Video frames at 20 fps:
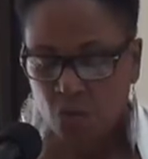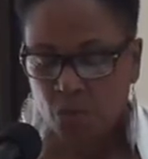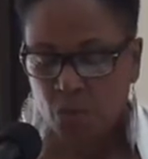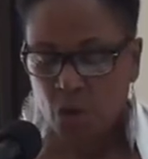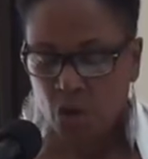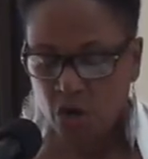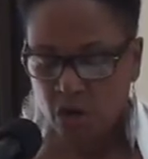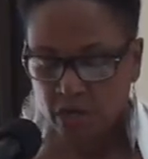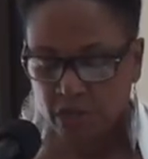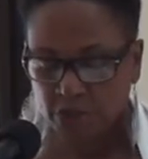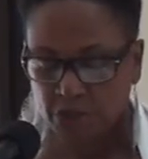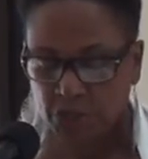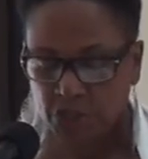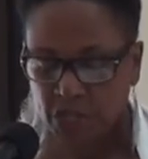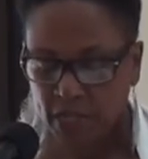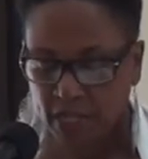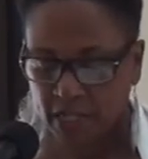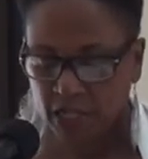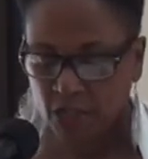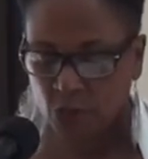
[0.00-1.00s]
Part of
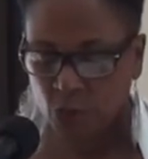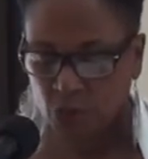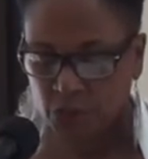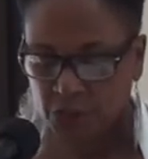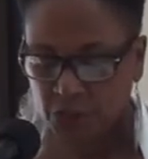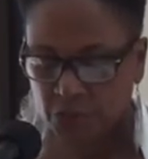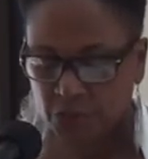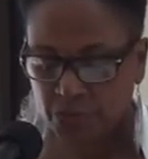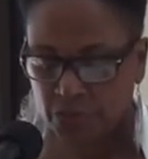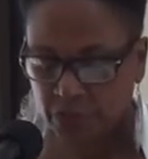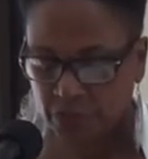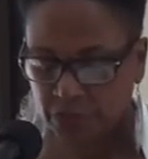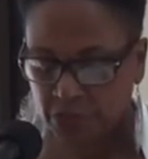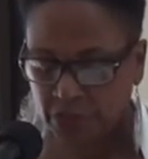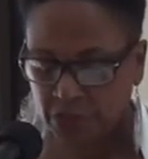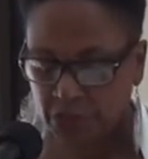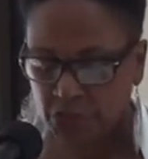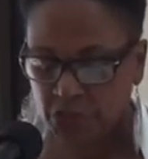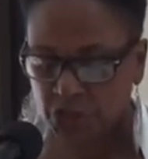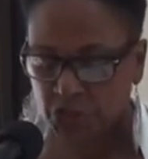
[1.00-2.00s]
checking one's
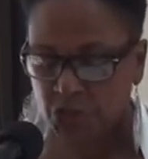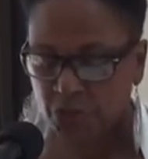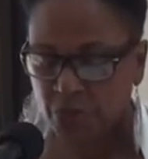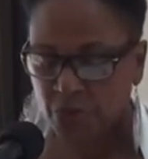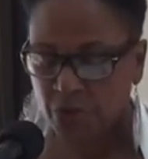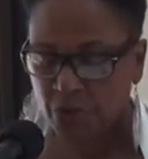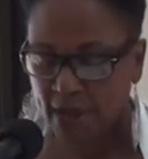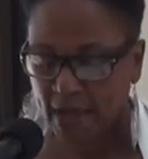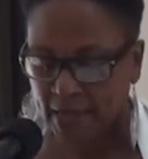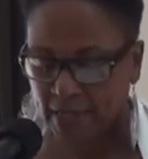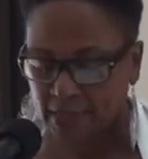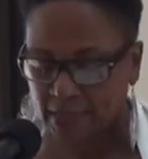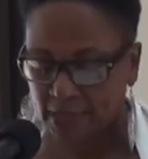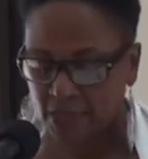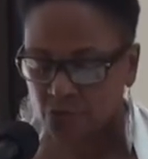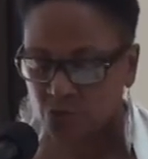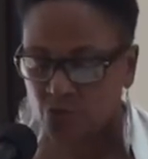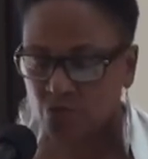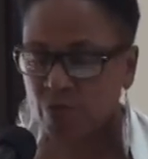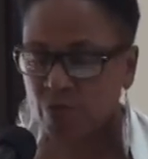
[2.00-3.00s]
privilege is to practice